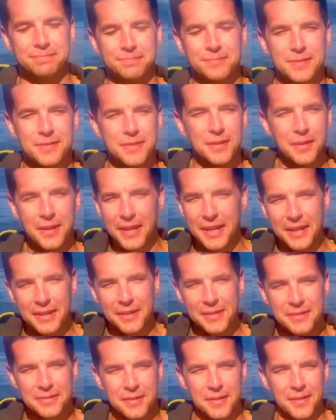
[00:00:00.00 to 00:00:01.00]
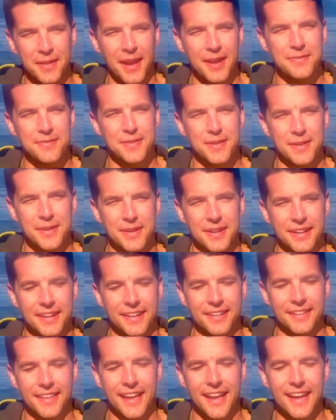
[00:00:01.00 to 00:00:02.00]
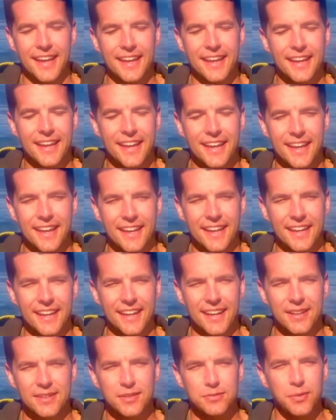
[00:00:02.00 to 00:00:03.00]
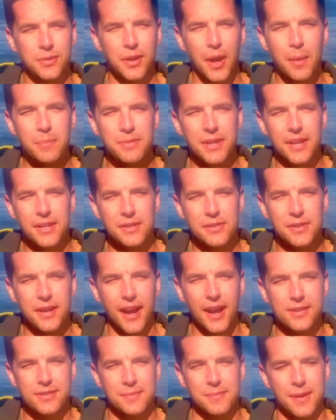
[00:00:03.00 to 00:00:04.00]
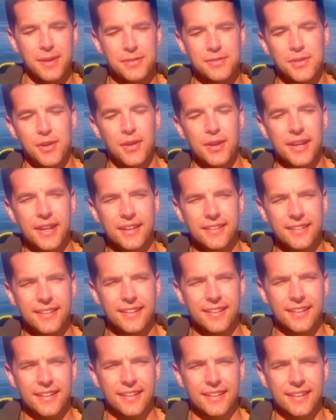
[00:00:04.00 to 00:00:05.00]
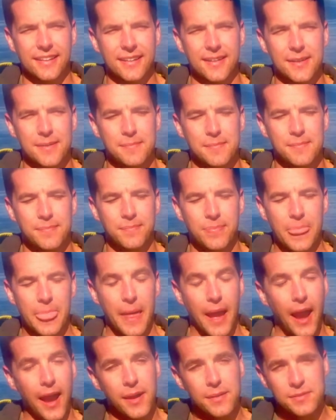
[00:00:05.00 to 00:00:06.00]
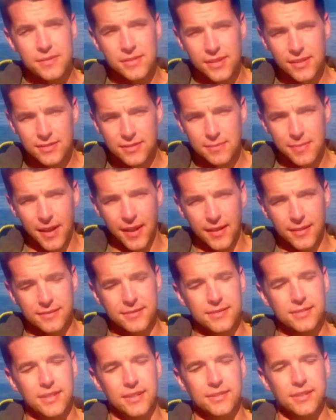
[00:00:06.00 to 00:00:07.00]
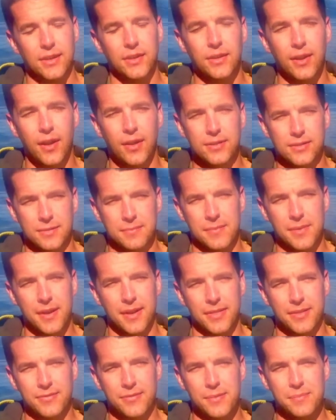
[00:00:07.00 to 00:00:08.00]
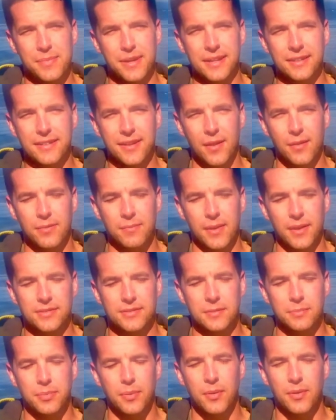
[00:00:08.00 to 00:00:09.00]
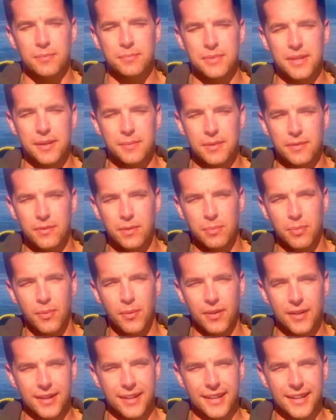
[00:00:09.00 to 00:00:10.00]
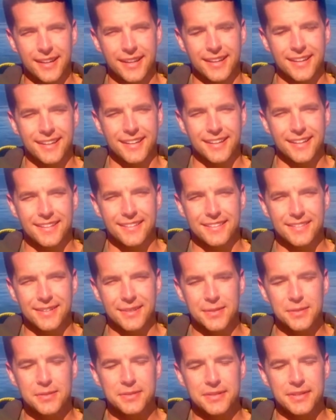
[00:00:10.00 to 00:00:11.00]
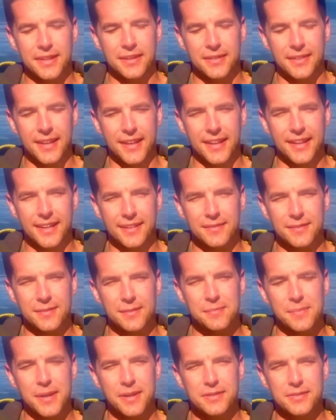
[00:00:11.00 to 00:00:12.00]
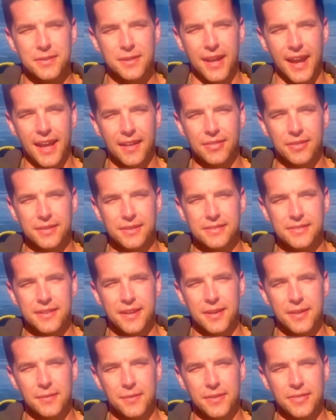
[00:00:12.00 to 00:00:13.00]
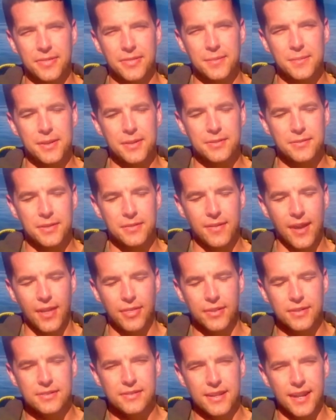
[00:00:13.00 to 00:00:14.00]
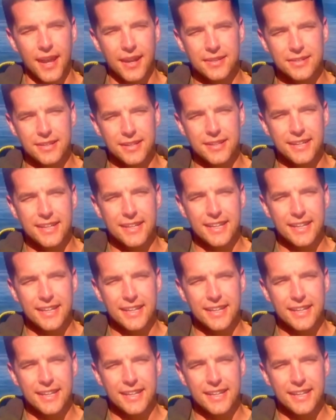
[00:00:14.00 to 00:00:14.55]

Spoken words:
Still getting used to life here in LA, and I just wanted to update you guys on my journey. I am just about $600 a month from being done with my support and being able to report to UCLA and minister to athletes there with the Ministry of Athletes in Action.